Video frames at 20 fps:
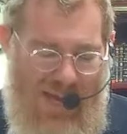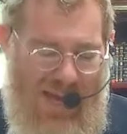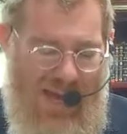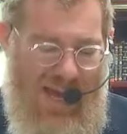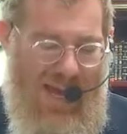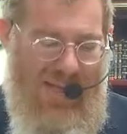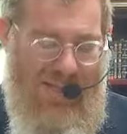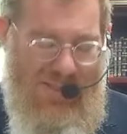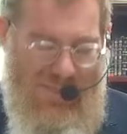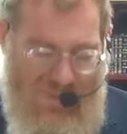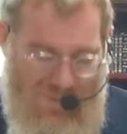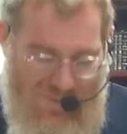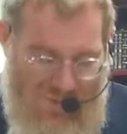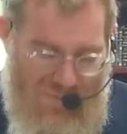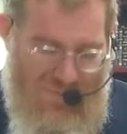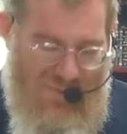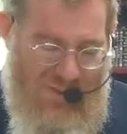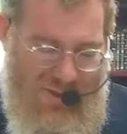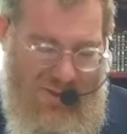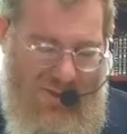As the
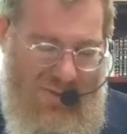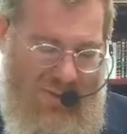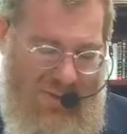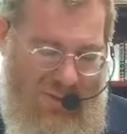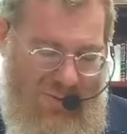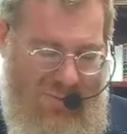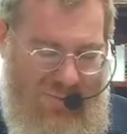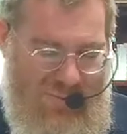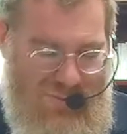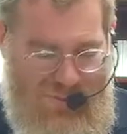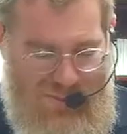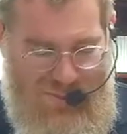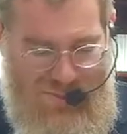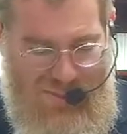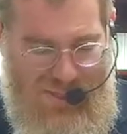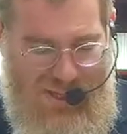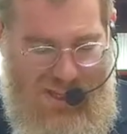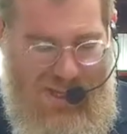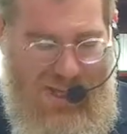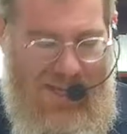Navi concludes,
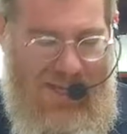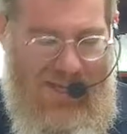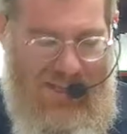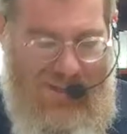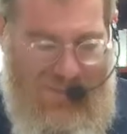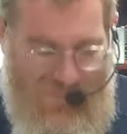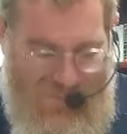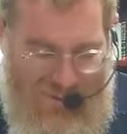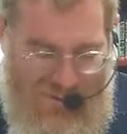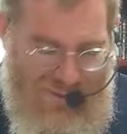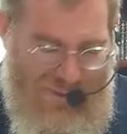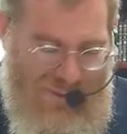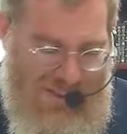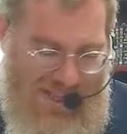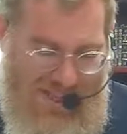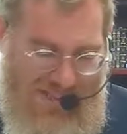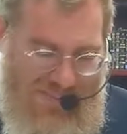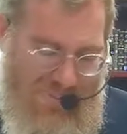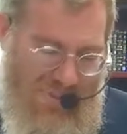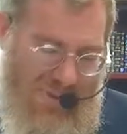in the very
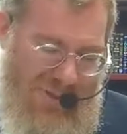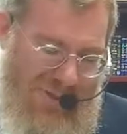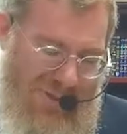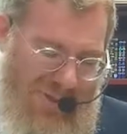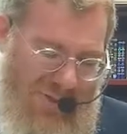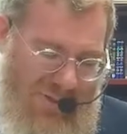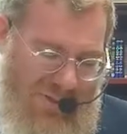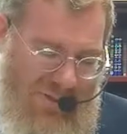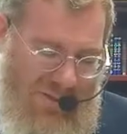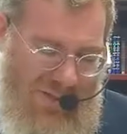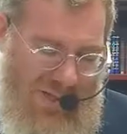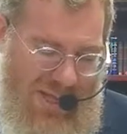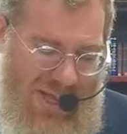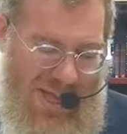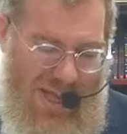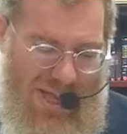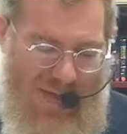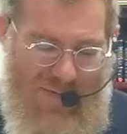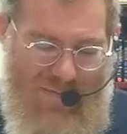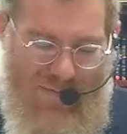last pasuk,
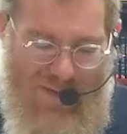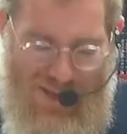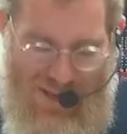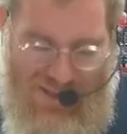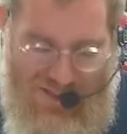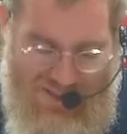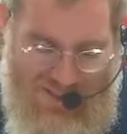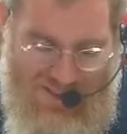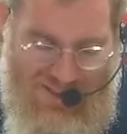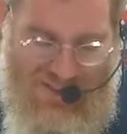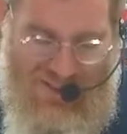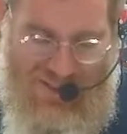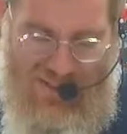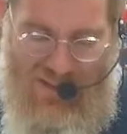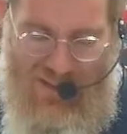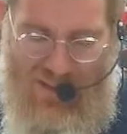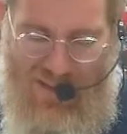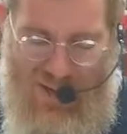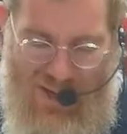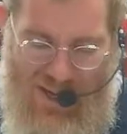Va'ani,
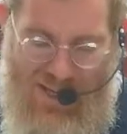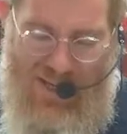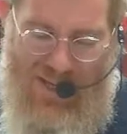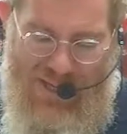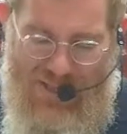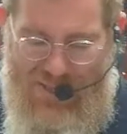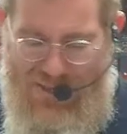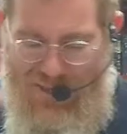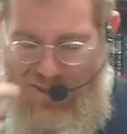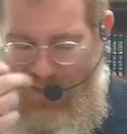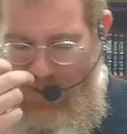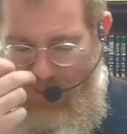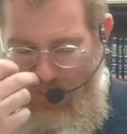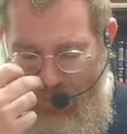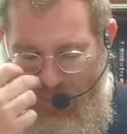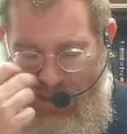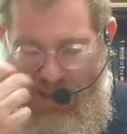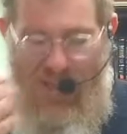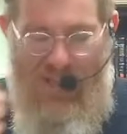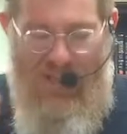and I, Hashem,
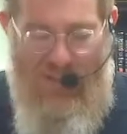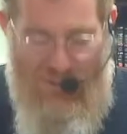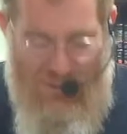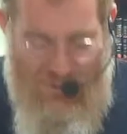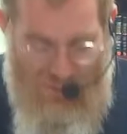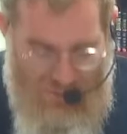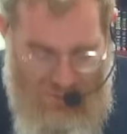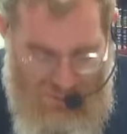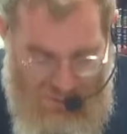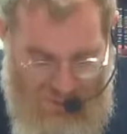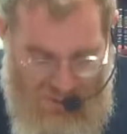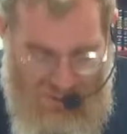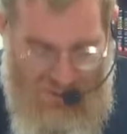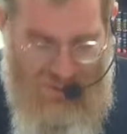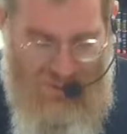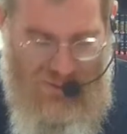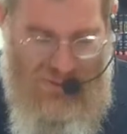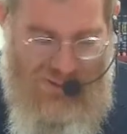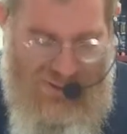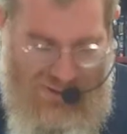lo
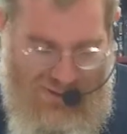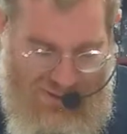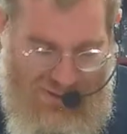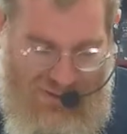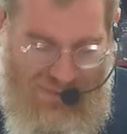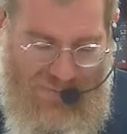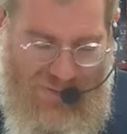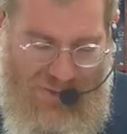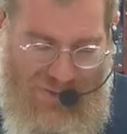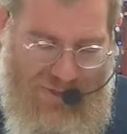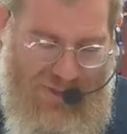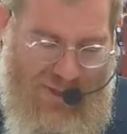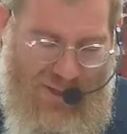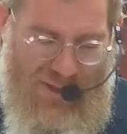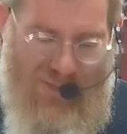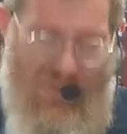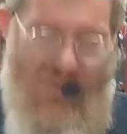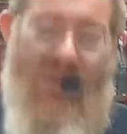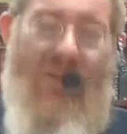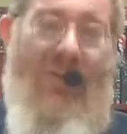ochus al Nineveh yer
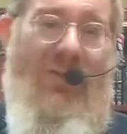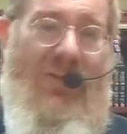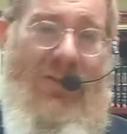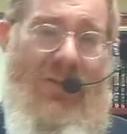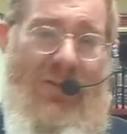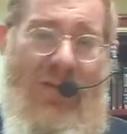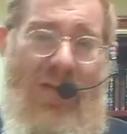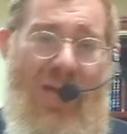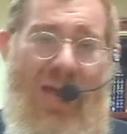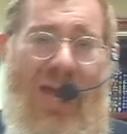hagadola.